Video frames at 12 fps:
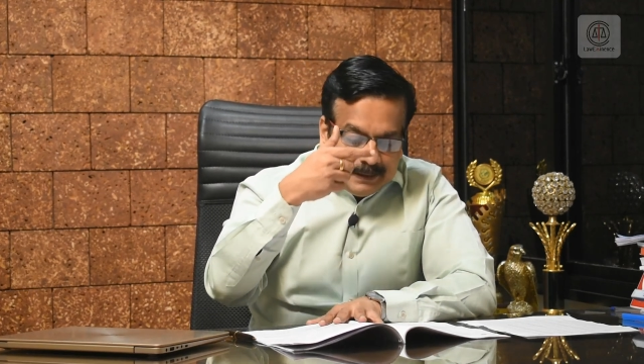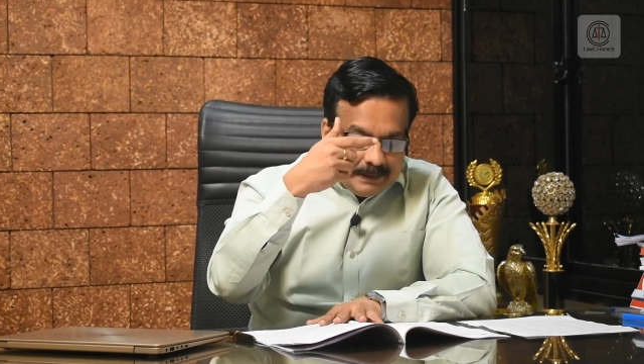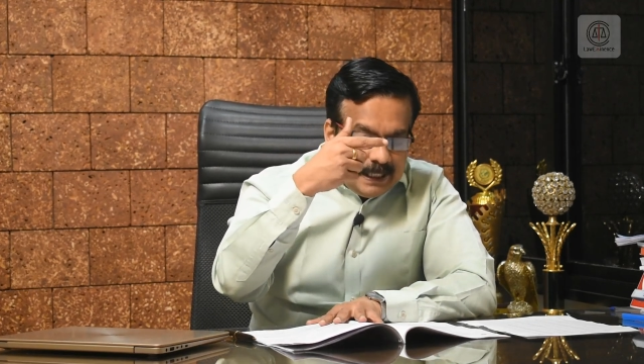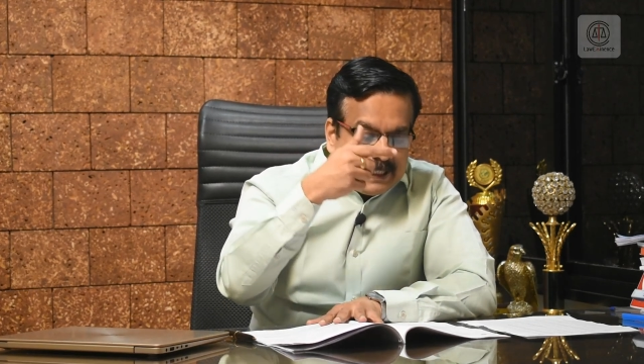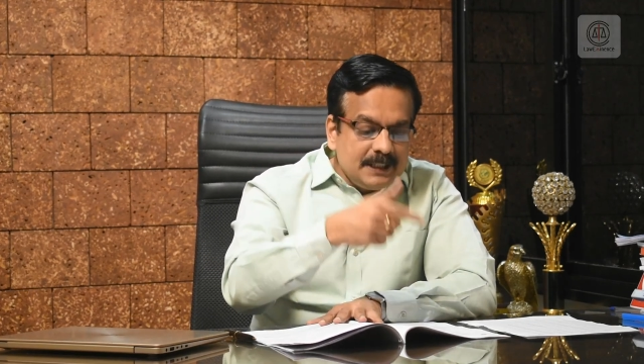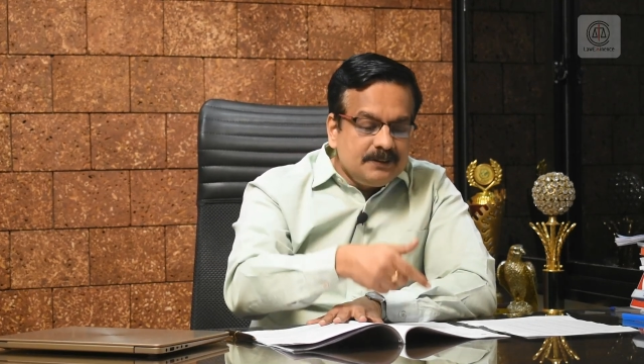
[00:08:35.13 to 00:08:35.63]

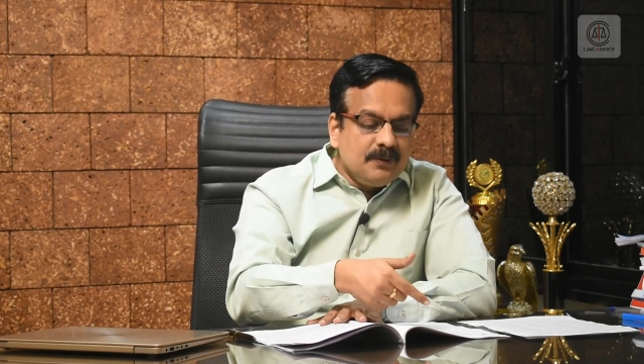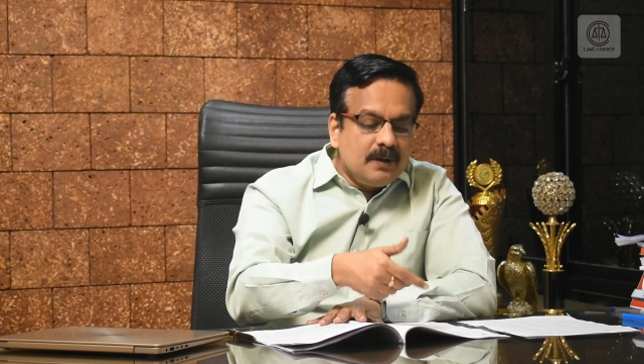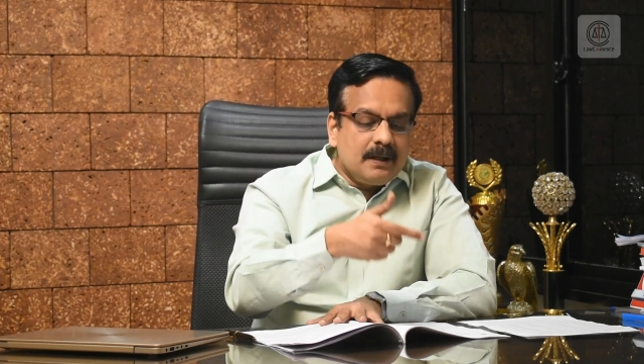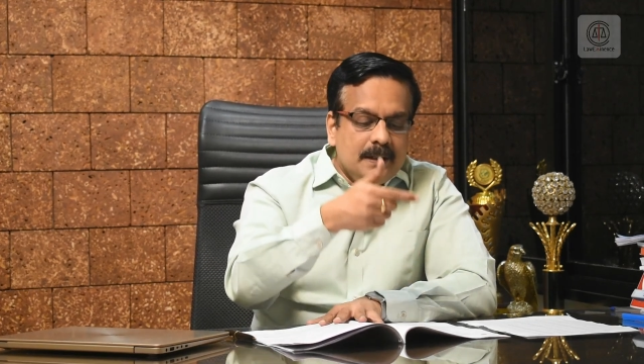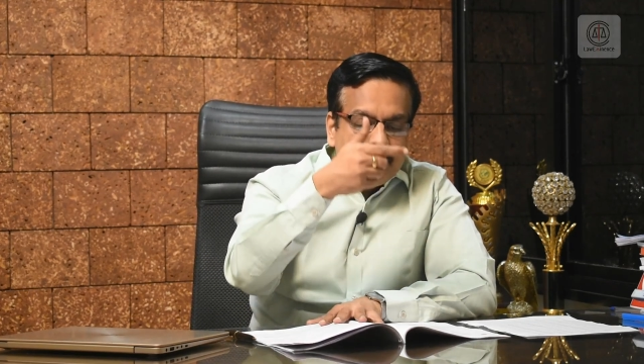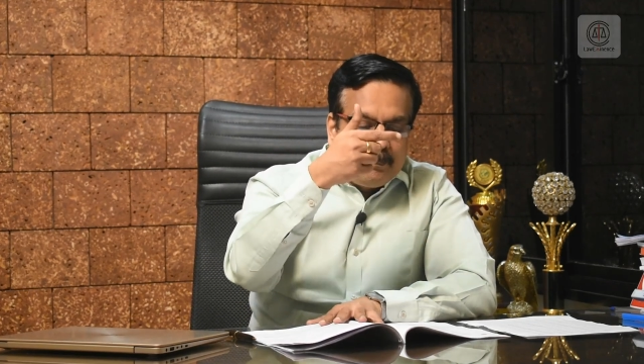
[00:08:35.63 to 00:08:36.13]
That is
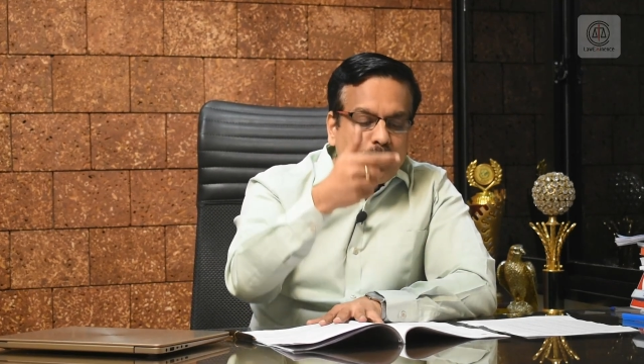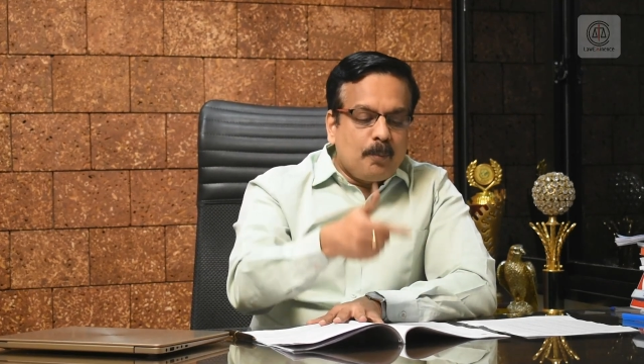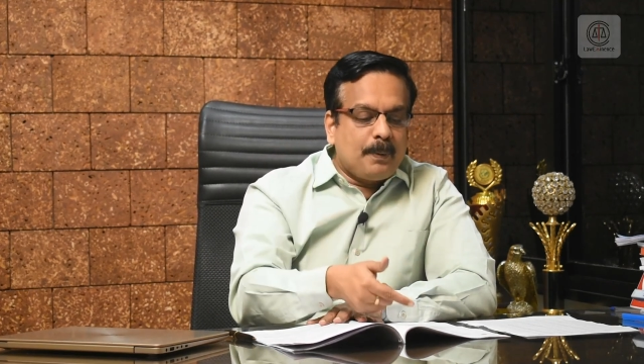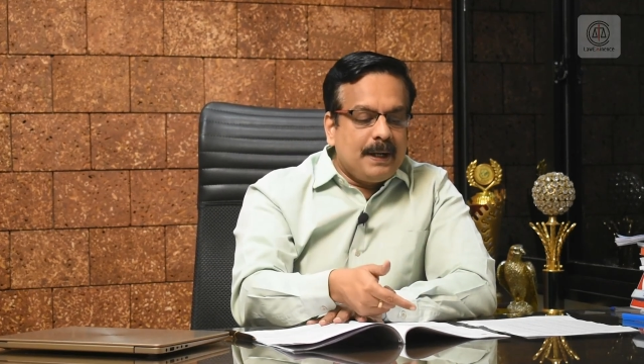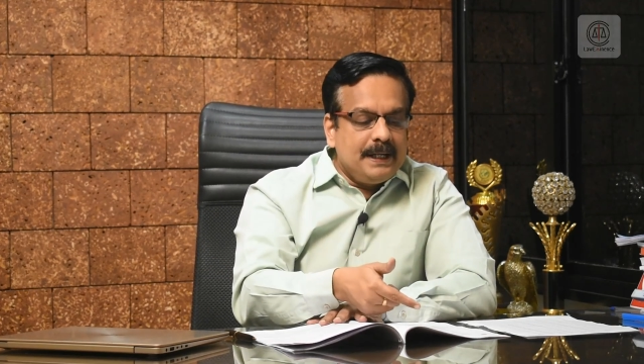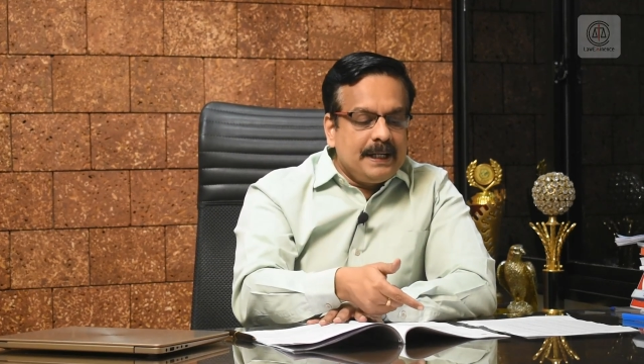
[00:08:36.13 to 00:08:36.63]
where
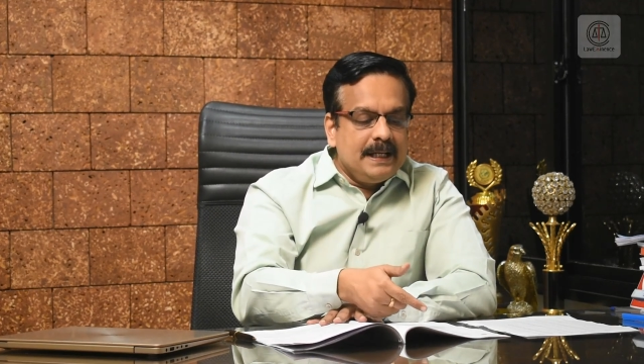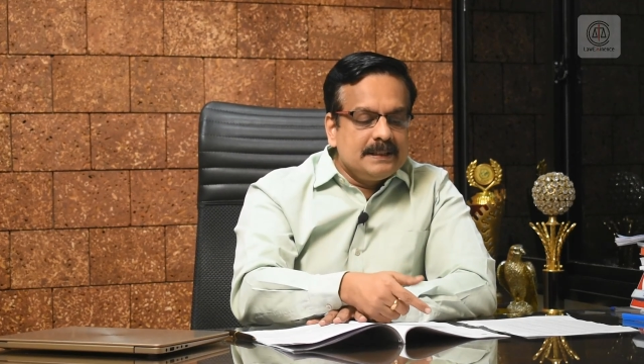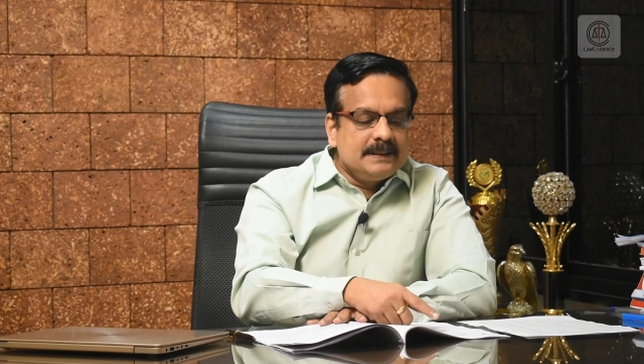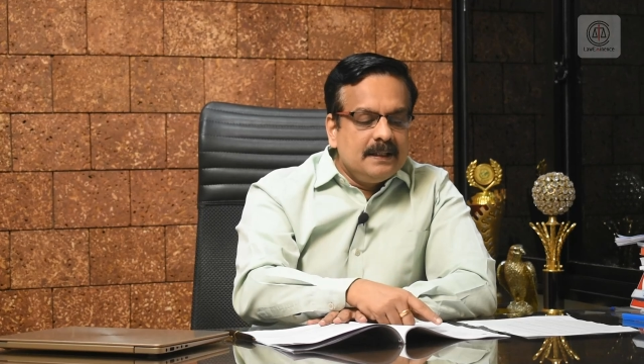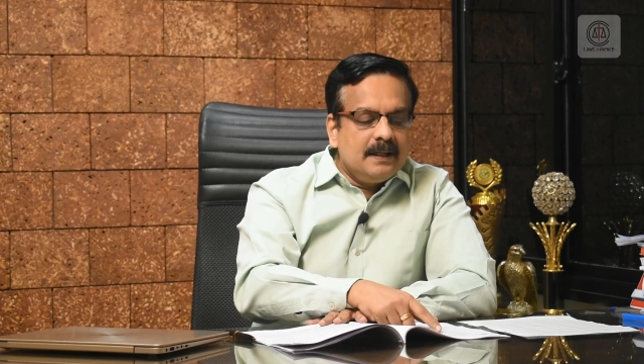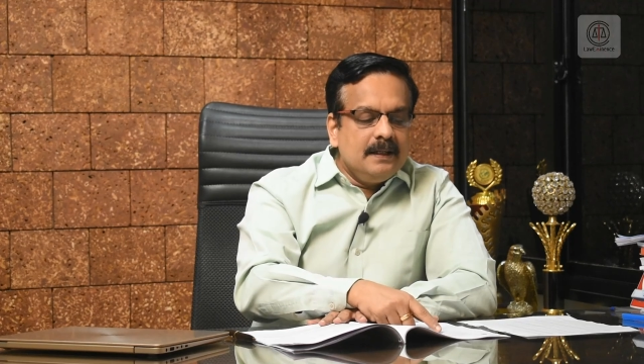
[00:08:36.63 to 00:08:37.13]
impropriety
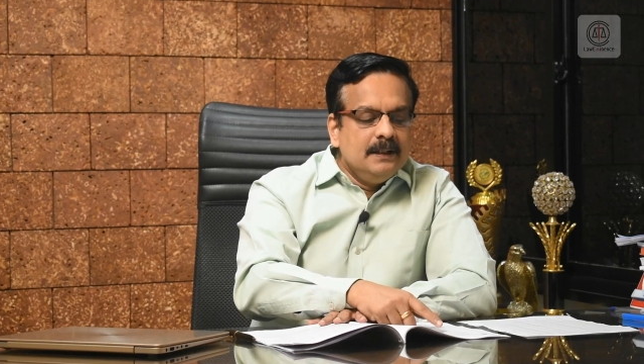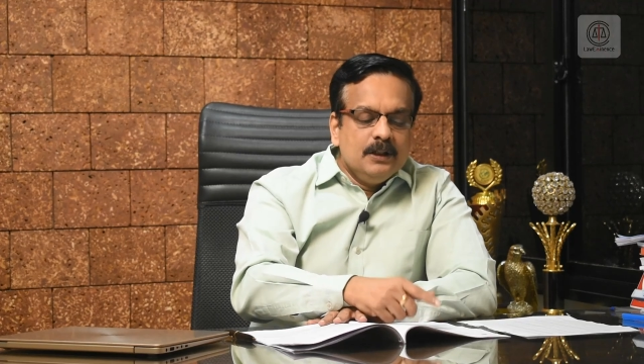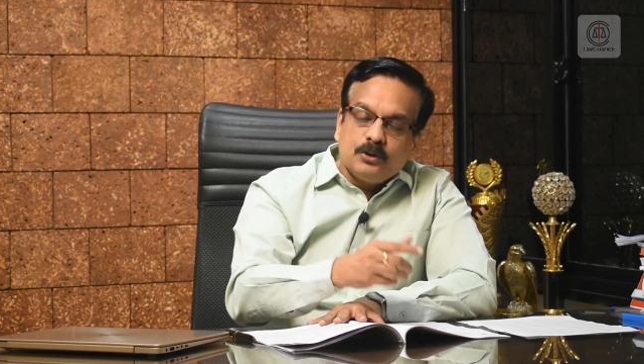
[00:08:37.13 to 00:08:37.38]
is there.